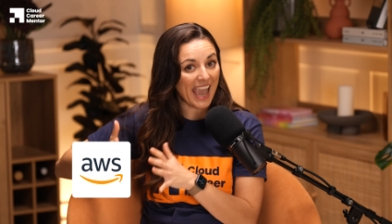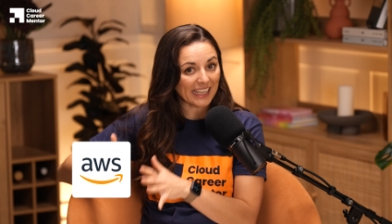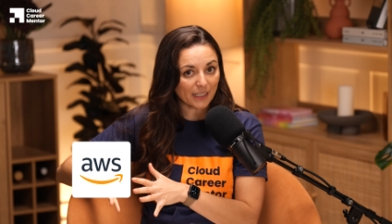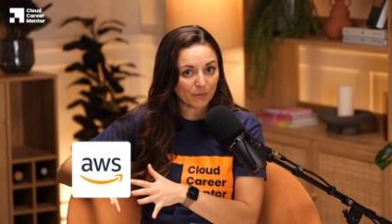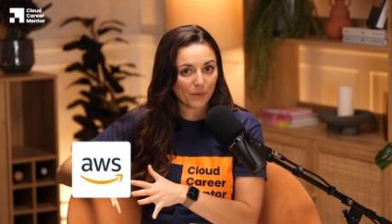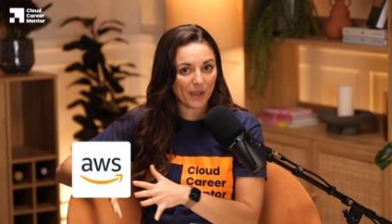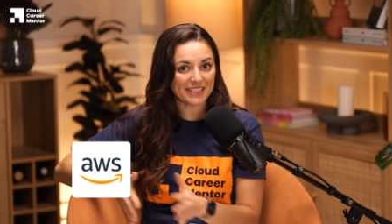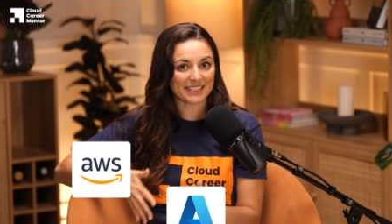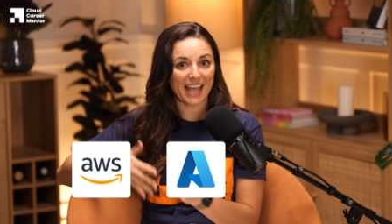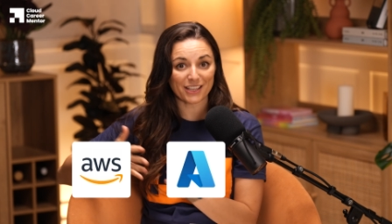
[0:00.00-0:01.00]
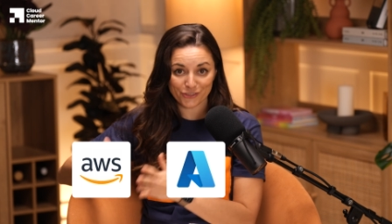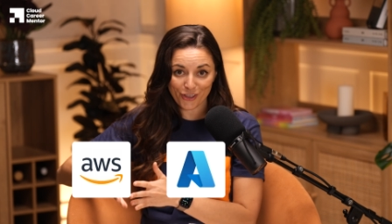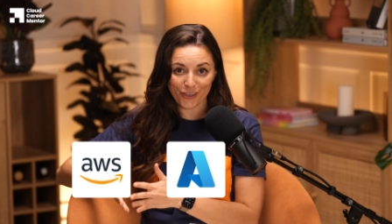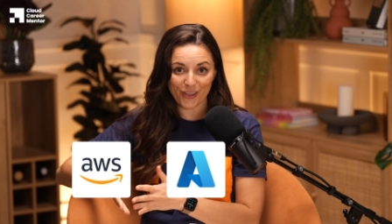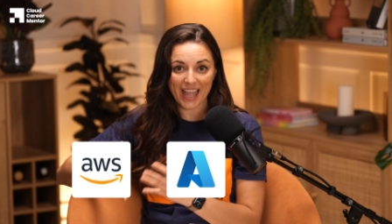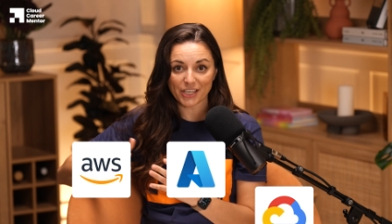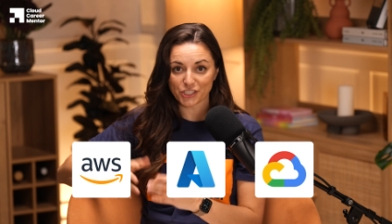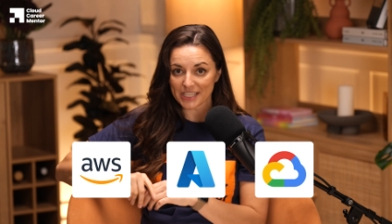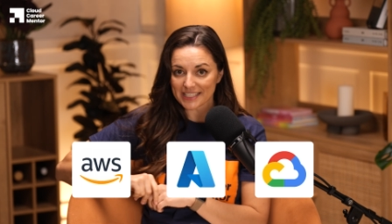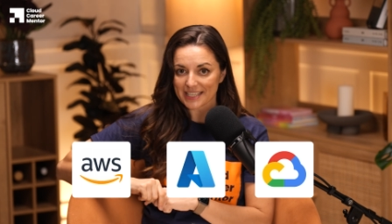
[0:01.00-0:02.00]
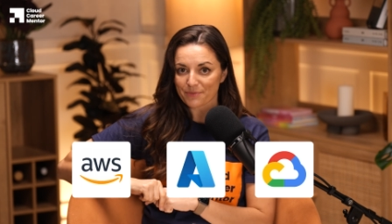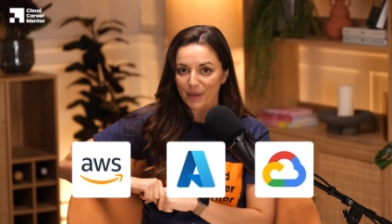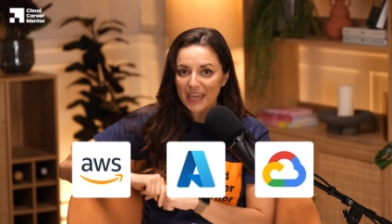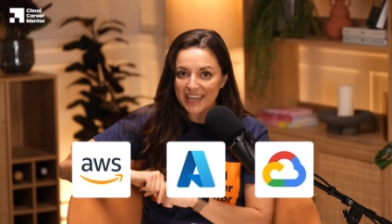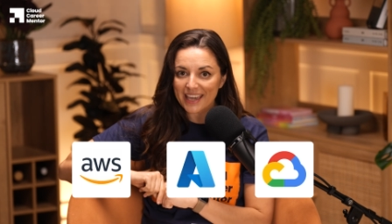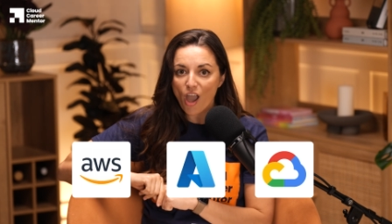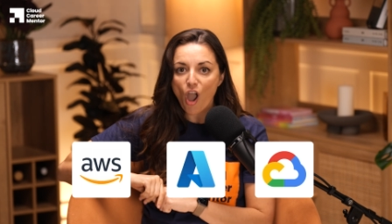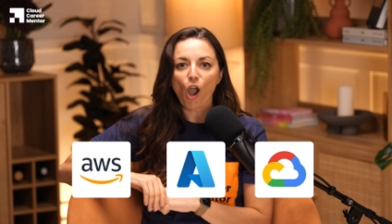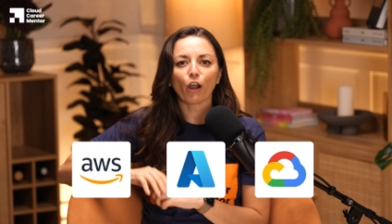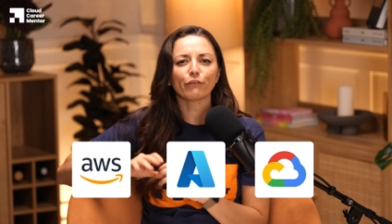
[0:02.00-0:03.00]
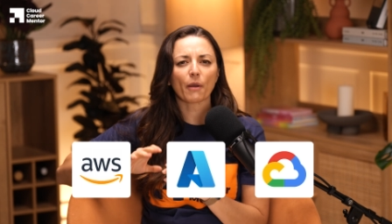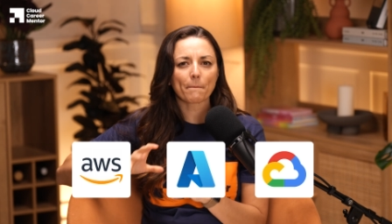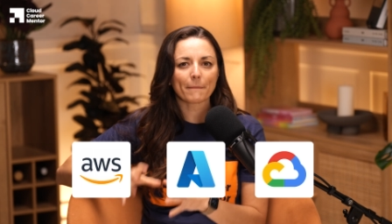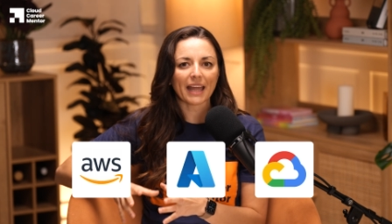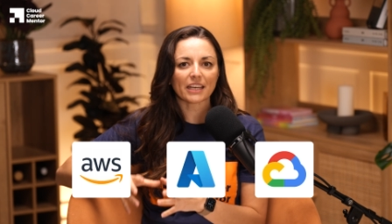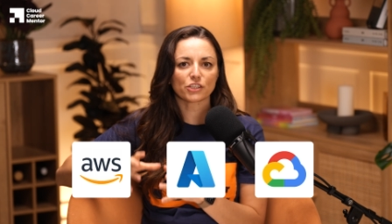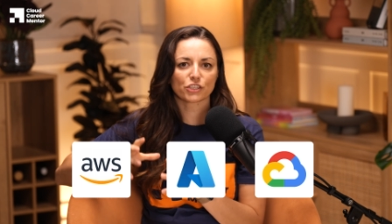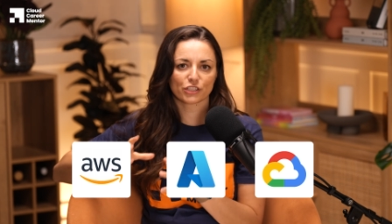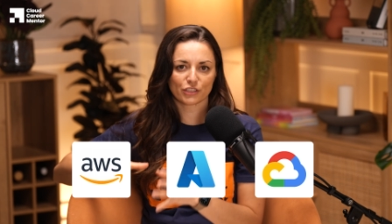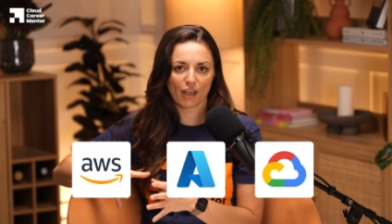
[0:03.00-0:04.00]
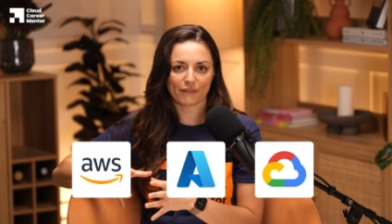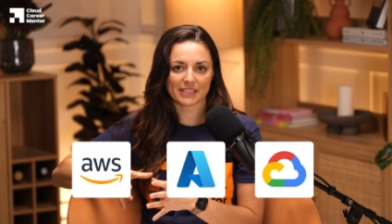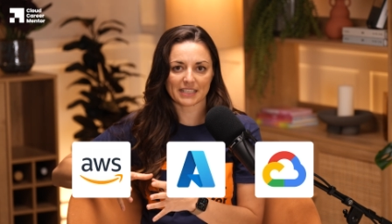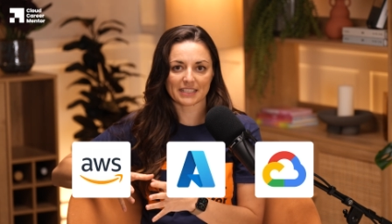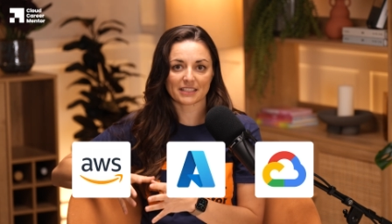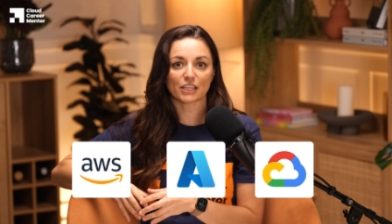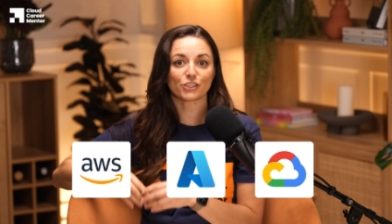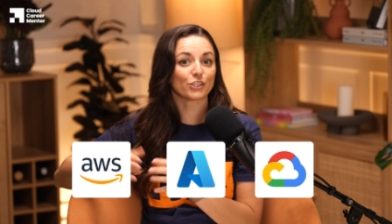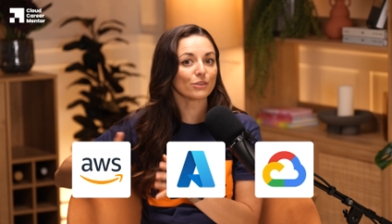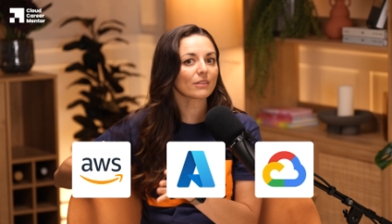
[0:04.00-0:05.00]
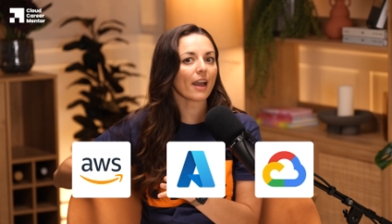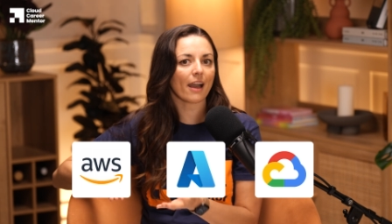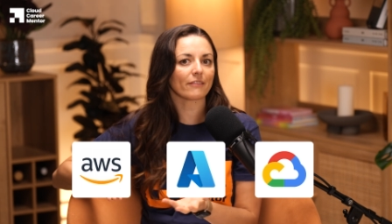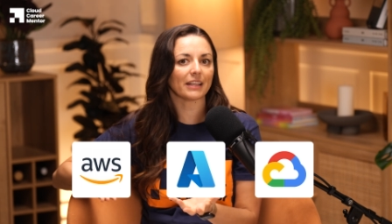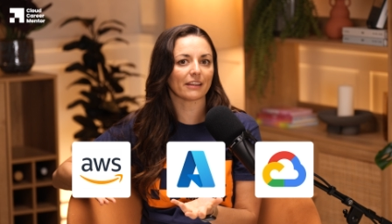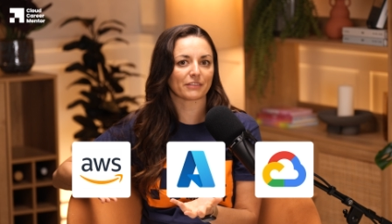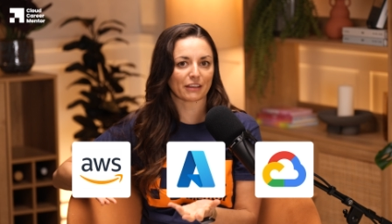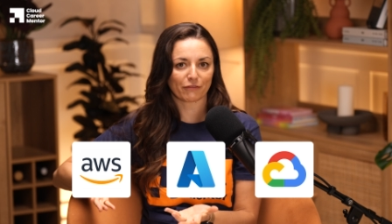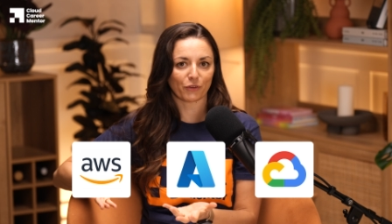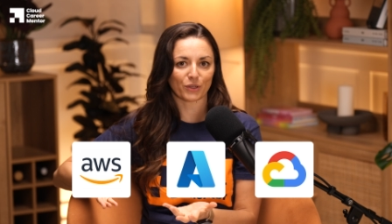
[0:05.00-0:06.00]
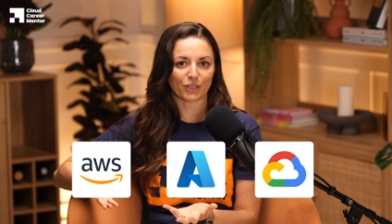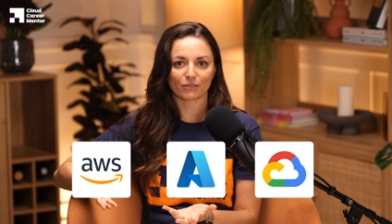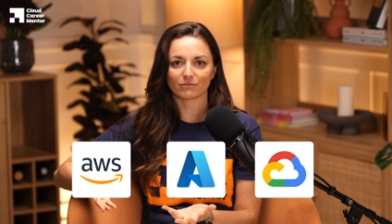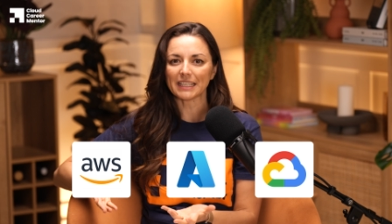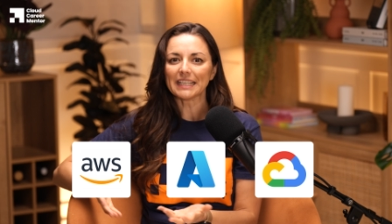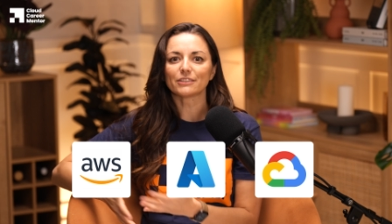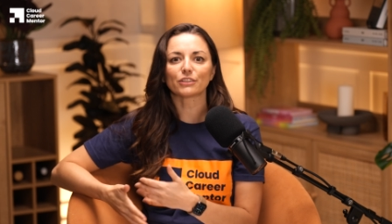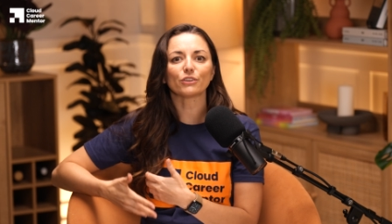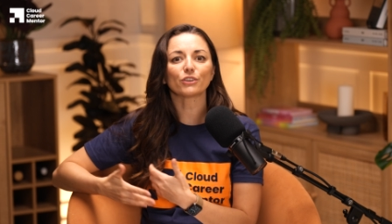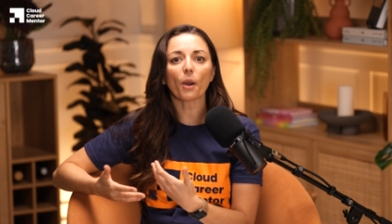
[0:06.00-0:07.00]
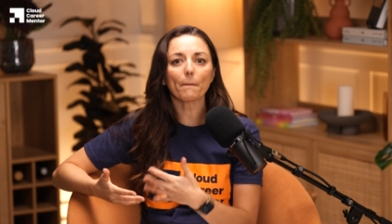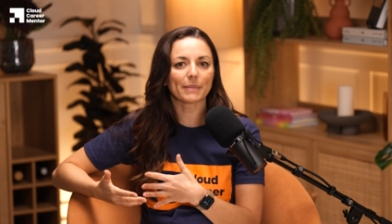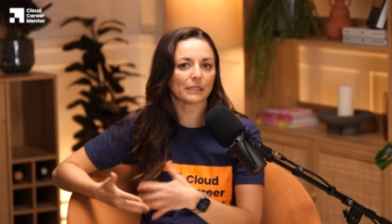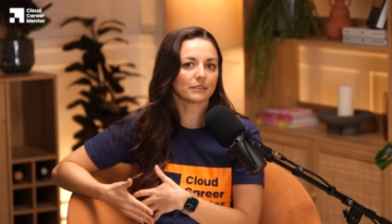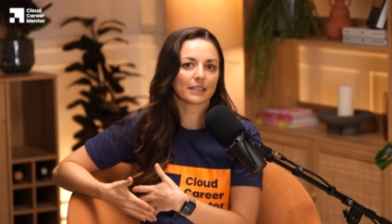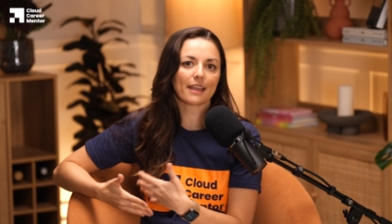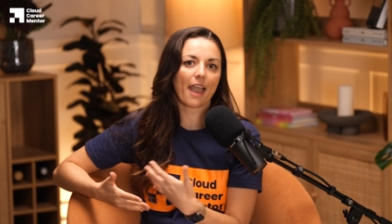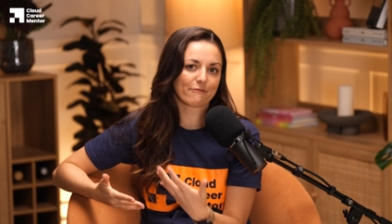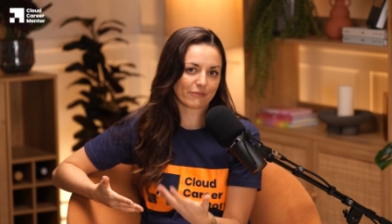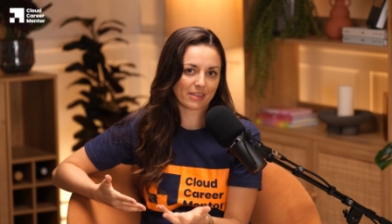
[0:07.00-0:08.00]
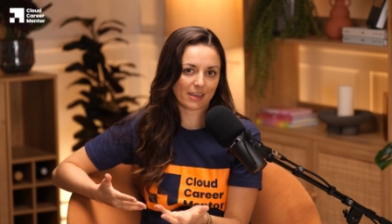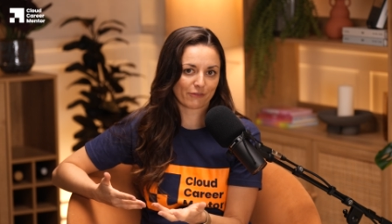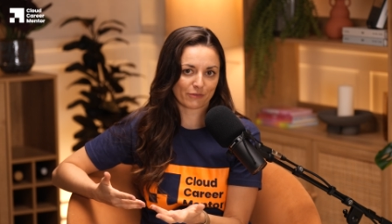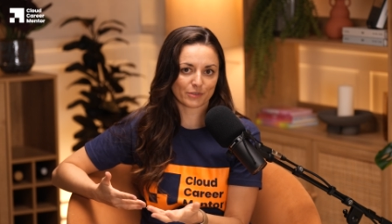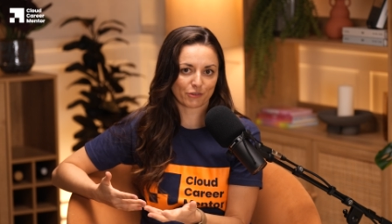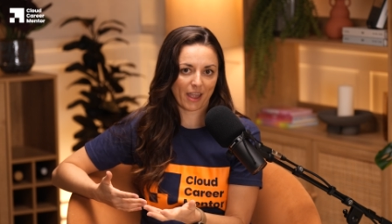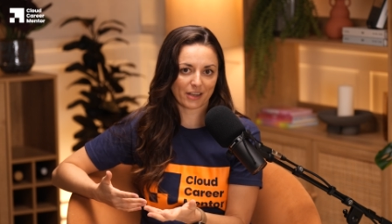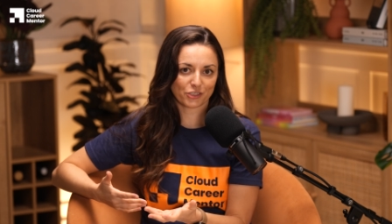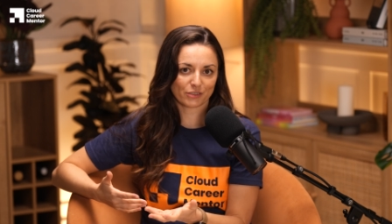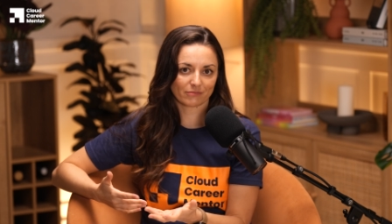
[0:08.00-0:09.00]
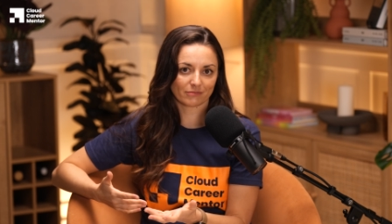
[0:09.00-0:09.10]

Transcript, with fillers: A W S, Azure, and G C P offer managed services that do the heavy lifting for you, so you're not building everything from scratch.